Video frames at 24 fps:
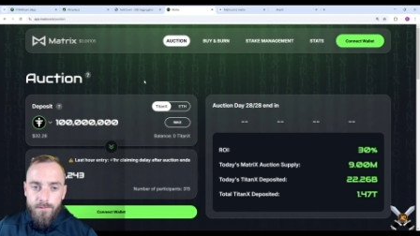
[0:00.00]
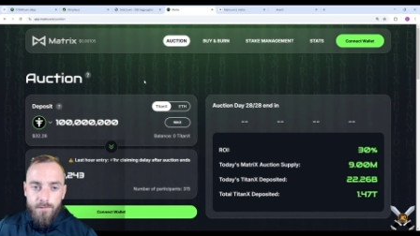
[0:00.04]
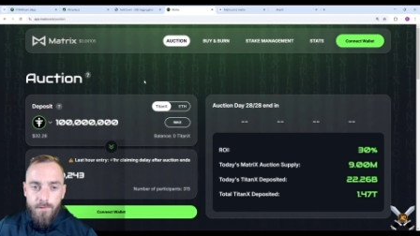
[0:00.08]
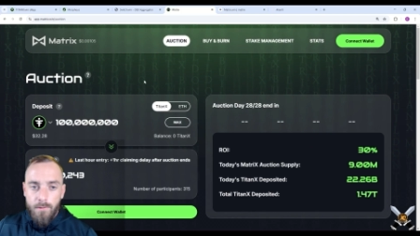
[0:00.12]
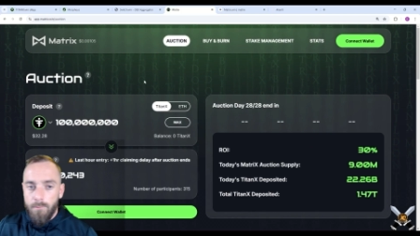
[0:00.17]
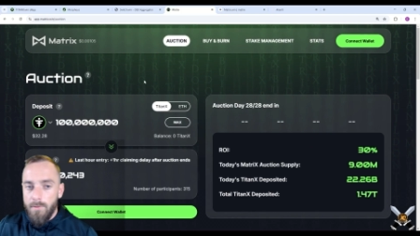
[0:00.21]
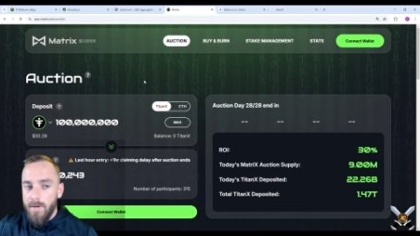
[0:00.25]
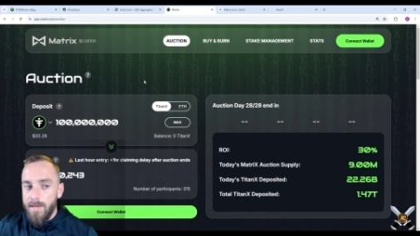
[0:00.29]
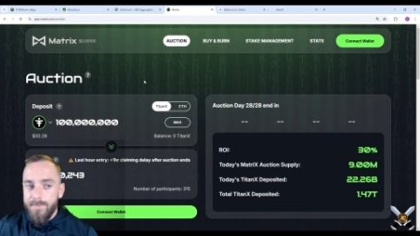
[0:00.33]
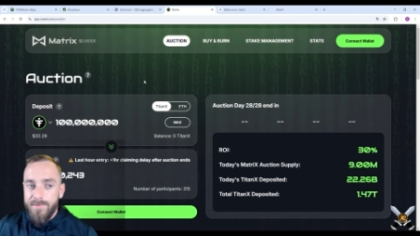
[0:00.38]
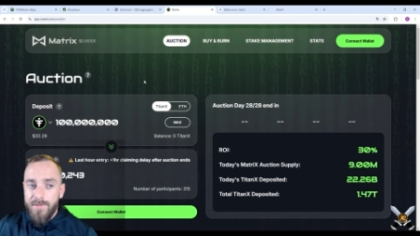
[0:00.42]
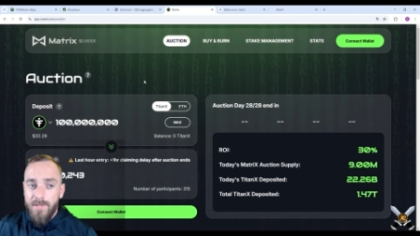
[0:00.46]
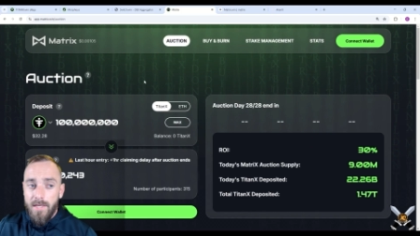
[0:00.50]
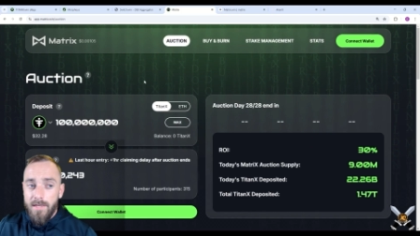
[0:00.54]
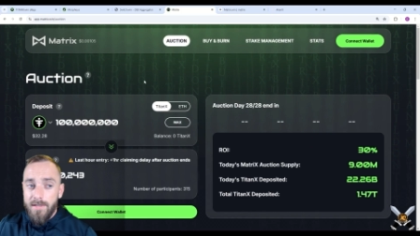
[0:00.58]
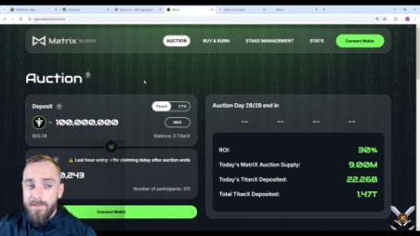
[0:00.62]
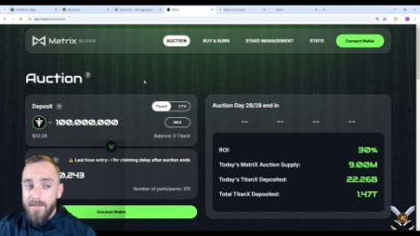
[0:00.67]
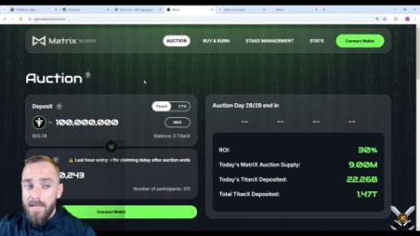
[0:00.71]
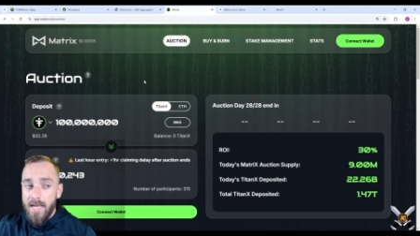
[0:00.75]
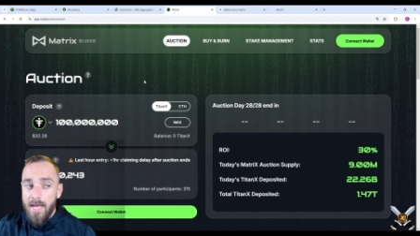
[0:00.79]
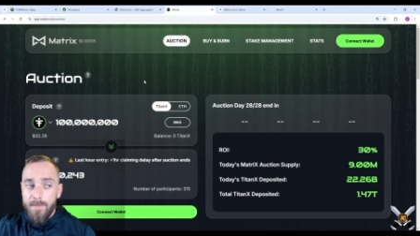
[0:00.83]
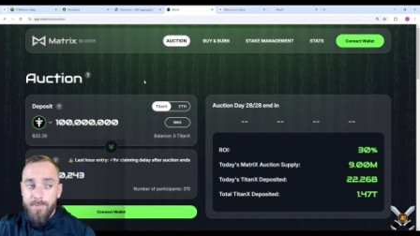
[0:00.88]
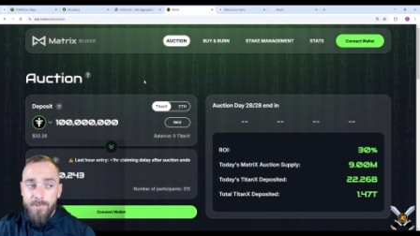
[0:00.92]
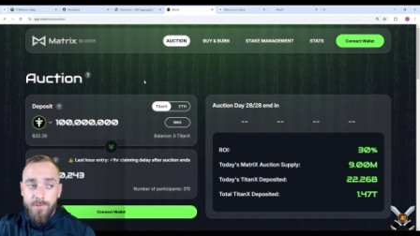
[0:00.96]
the website is
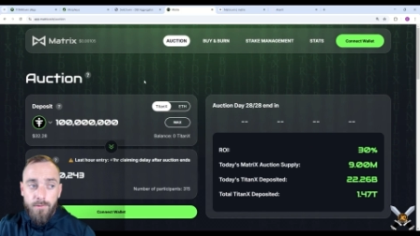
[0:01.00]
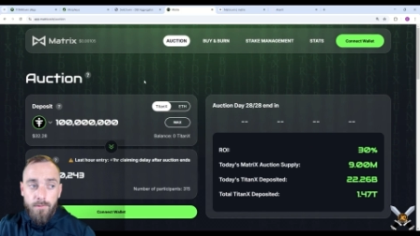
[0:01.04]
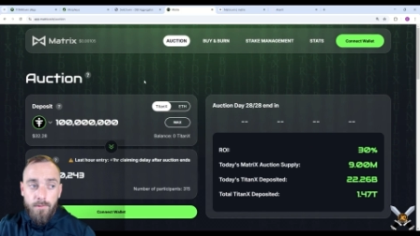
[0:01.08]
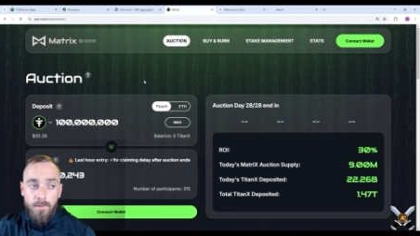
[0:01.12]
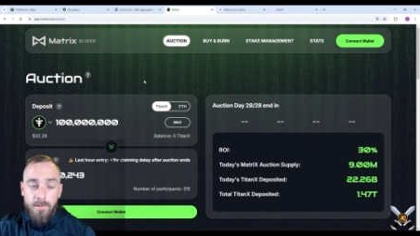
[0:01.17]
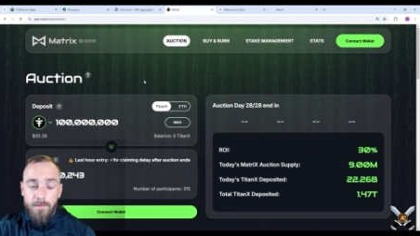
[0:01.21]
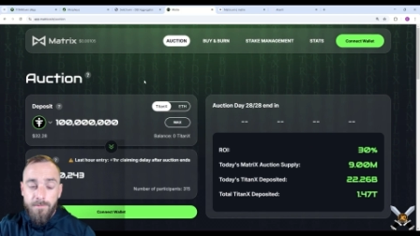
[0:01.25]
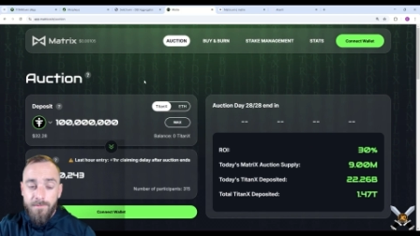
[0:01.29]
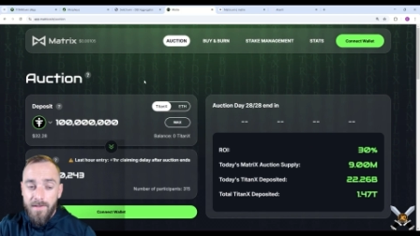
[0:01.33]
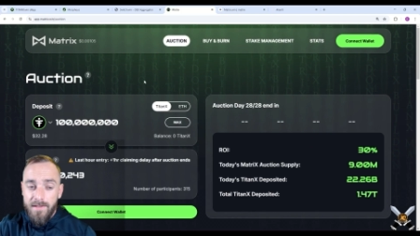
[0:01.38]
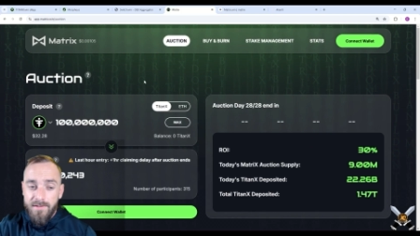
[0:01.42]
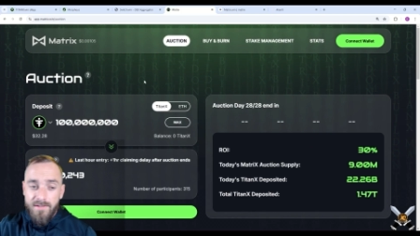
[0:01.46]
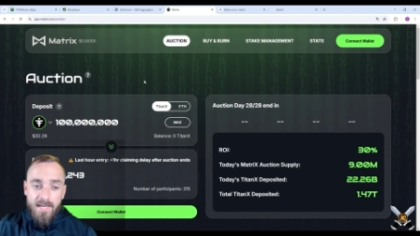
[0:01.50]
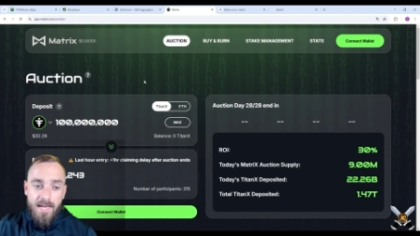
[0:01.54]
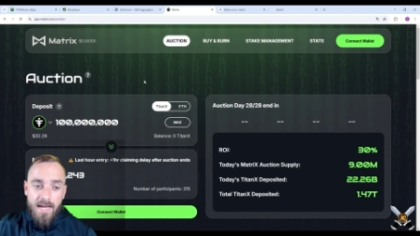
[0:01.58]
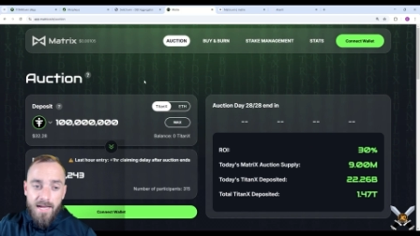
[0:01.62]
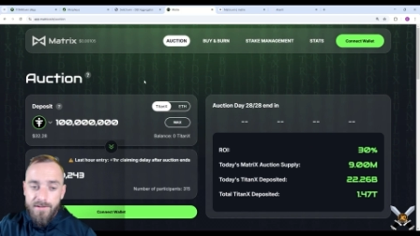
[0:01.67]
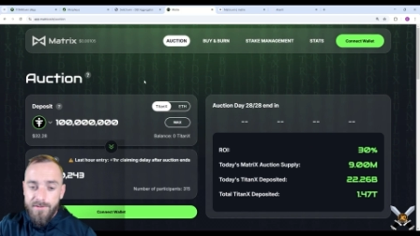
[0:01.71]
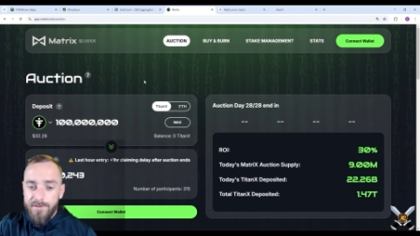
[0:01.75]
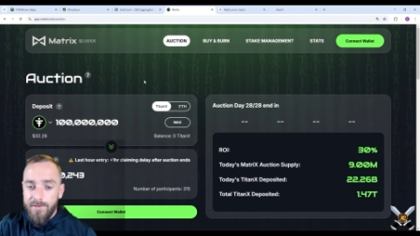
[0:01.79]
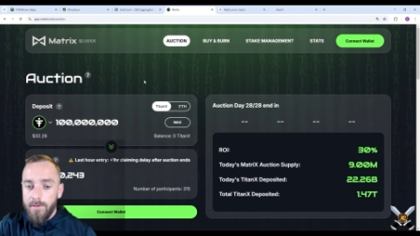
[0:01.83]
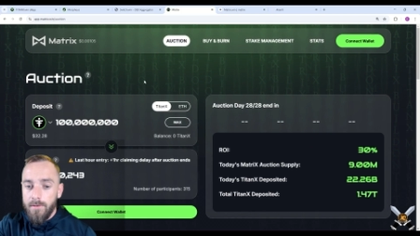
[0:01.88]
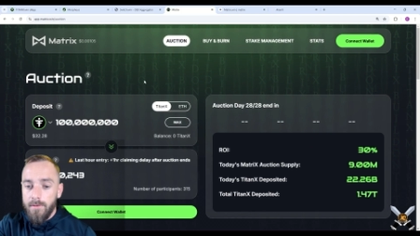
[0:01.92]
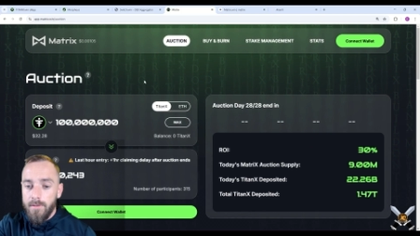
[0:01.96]
absolutely
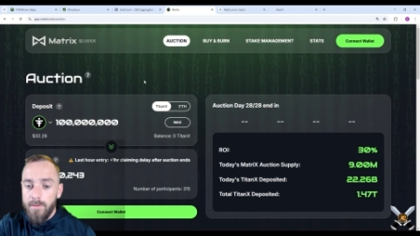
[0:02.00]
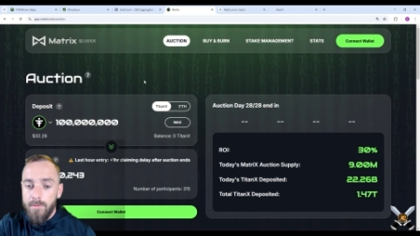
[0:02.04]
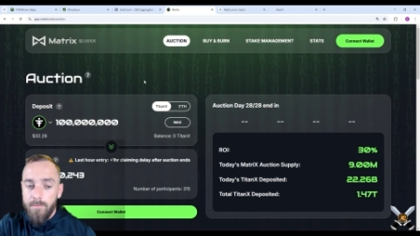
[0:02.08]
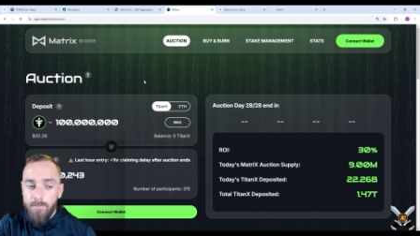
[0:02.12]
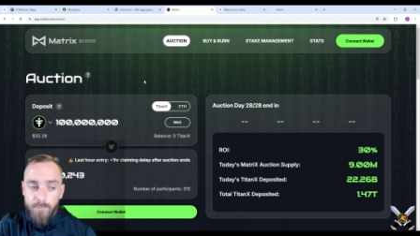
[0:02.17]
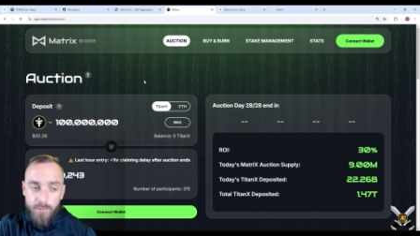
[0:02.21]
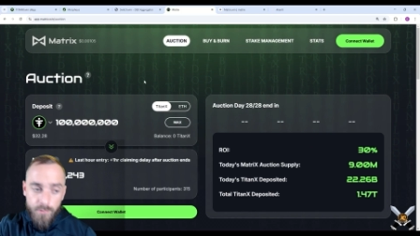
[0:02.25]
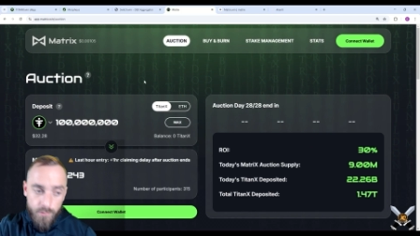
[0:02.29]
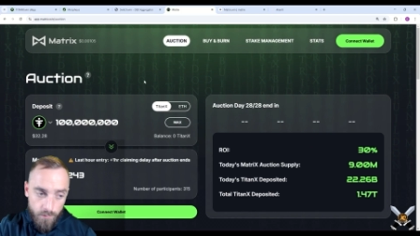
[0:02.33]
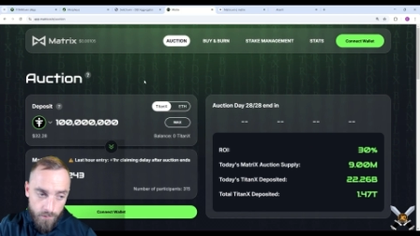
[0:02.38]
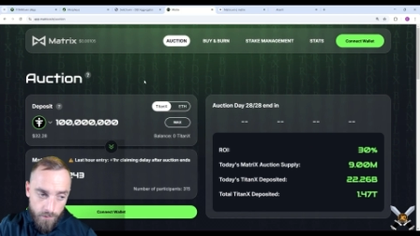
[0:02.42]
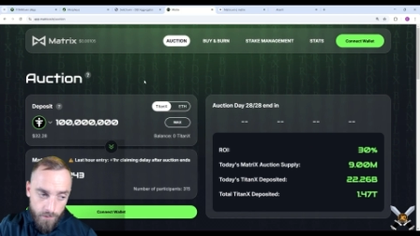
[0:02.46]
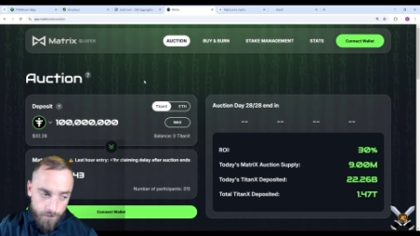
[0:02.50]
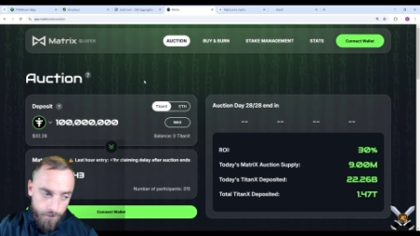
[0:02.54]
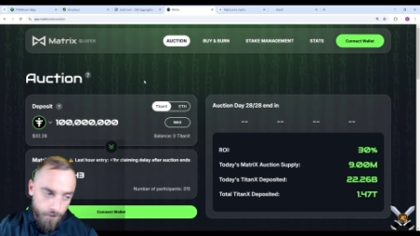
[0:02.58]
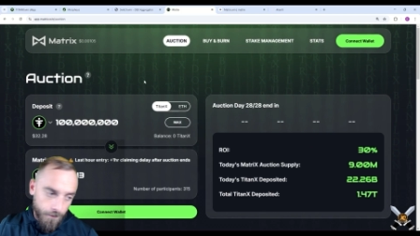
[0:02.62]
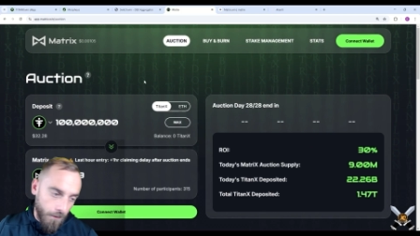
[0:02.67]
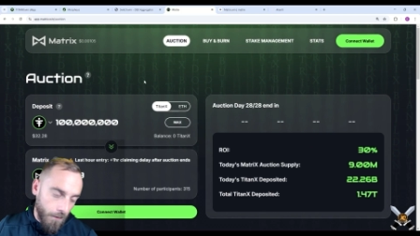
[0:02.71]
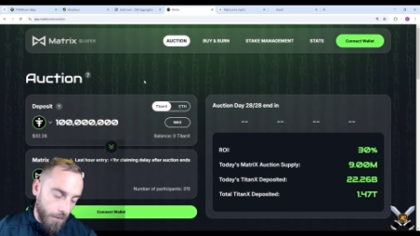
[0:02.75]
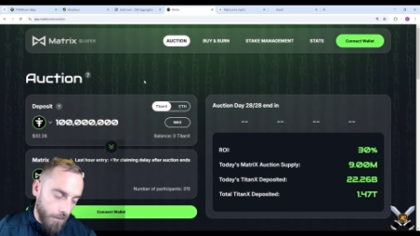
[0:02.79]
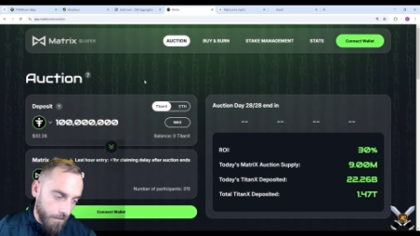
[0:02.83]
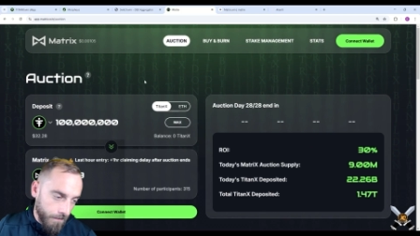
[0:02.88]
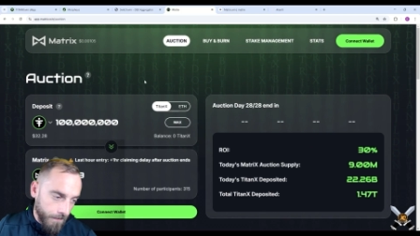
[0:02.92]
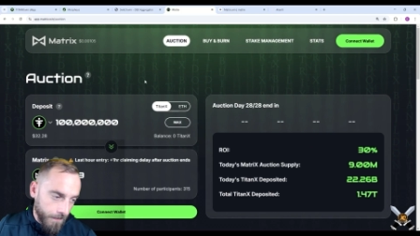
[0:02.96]
fantastically
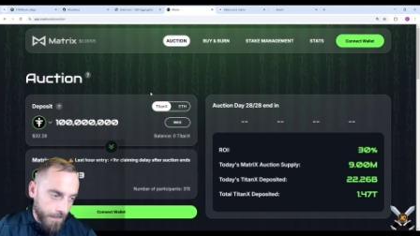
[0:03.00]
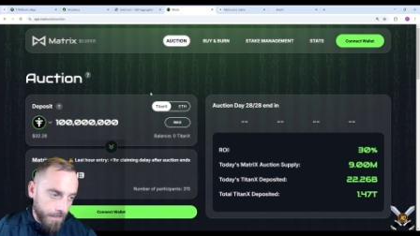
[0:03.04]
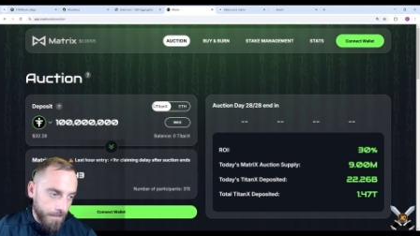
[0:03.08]
beautiful.